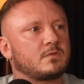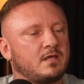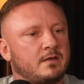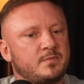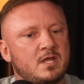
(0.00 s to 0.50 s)

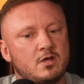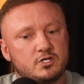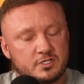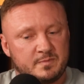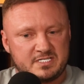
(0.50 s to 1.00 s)
Yeah.
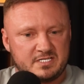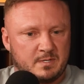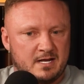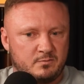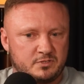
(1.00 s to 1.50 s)
So the business
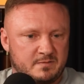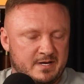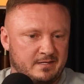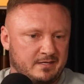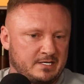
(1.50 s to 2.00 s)
plan was the
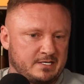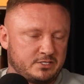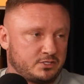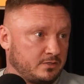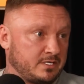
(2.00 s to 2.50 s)
main thing. You had to
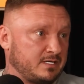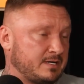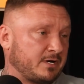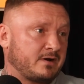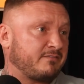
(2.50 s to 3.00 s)
study the
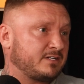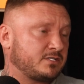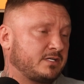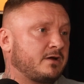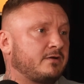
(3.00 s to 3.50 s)
demographics
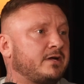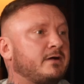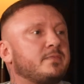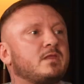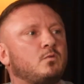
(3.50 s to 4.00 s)
of the
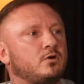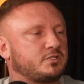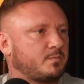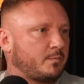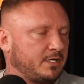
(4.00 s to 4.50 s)
area. What's the
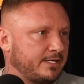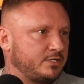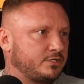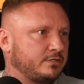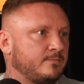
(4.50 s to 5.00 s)

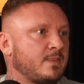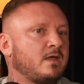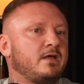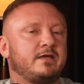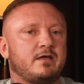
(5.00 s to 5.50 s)
population?
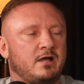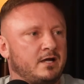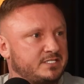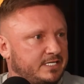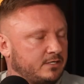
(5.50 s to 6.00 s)

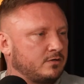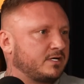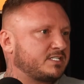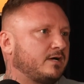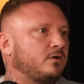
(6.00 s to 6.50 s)
Is it young?
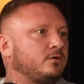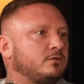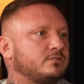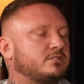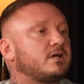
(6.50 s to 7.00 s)
Is it
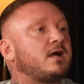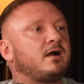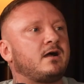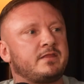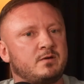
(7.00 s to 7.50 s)
old?
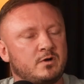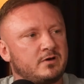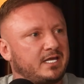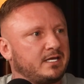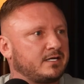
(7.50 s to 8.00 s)
Are they
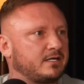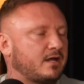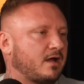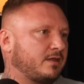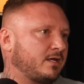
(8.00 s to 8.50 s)
working?
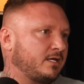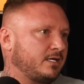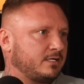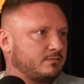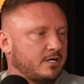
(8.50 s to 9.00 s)
Are
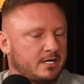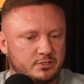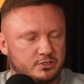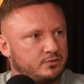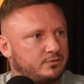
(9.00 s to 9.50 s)
they
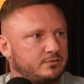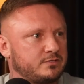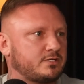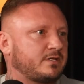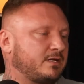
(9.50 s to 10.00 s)

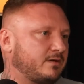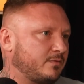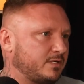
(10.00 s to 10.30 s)
students? Are they